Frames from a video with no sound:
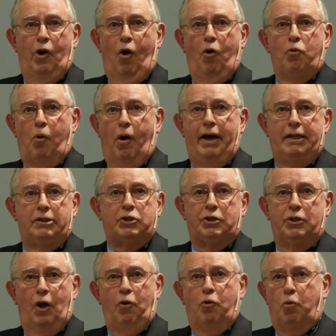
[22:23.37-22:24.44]
no rights,
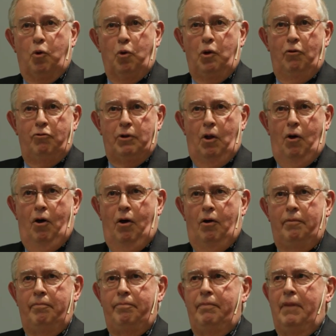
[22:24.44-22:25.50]
no rule of law.